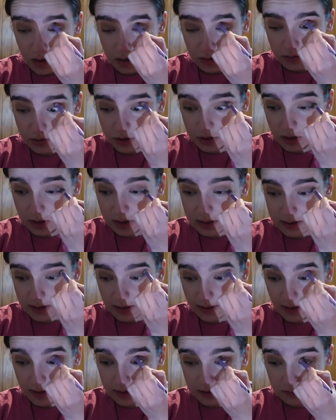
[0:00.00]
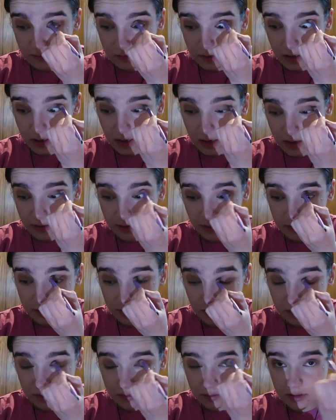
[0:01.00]
So she's gonna send that to me. And there's
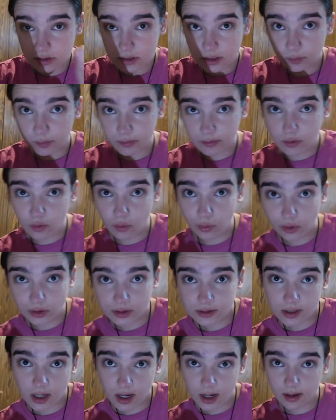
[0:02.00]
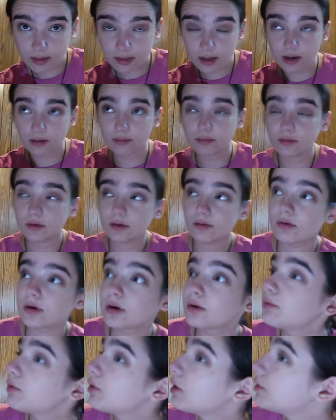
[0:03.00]
also this like weird horse guy that I really
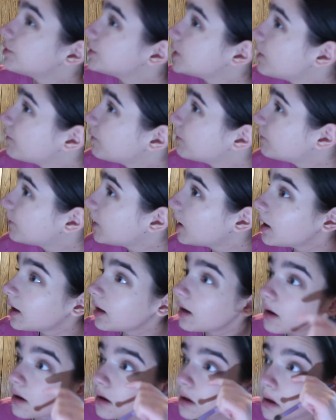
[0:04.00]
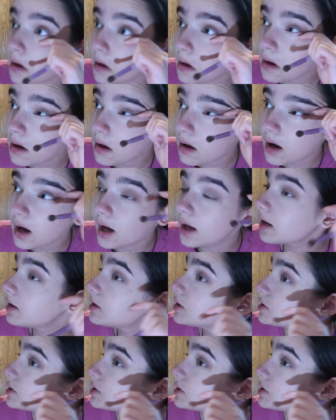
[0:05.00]
want to crochet for fun and I